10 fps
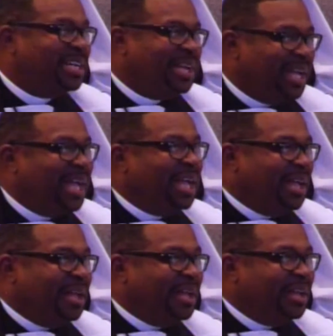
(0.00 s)

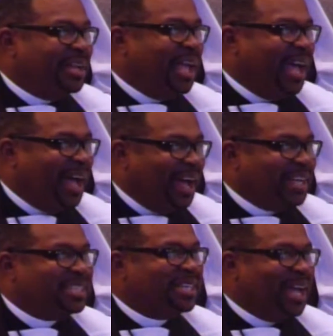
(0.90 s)
attitude. You got a
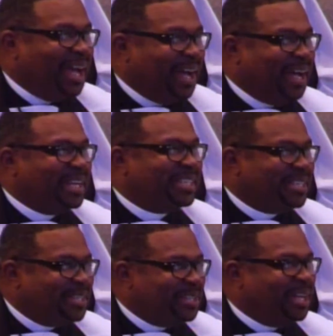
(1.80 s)
spirit of
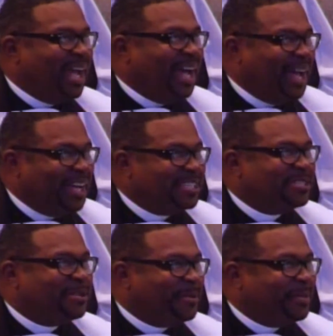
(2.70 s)
criticism. I can't
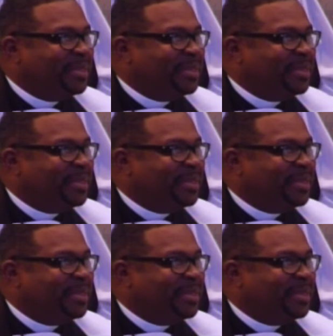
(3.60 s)
help you.